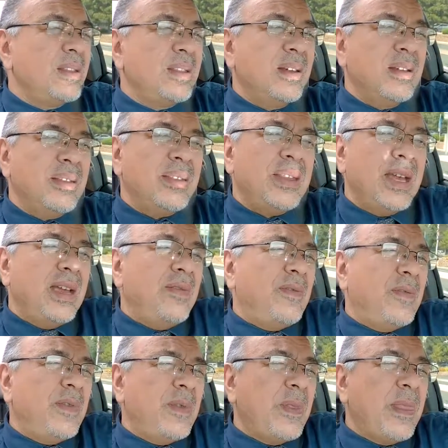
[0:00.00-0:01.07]

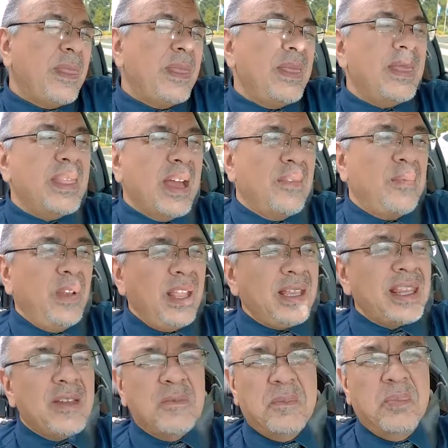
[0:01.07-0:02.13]
I feel
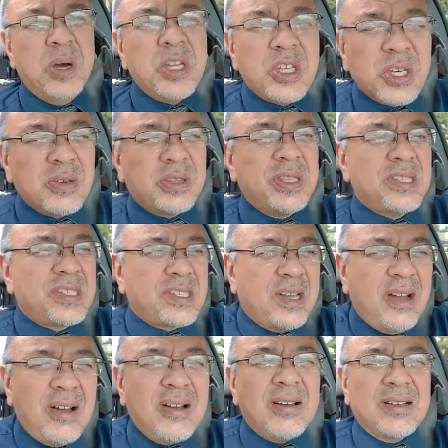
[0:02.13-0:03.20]
like they've butchered the
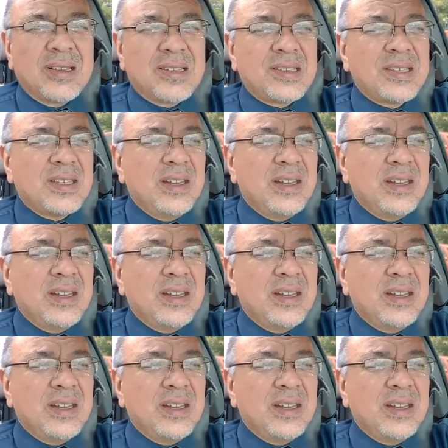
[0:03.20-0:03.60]
songs.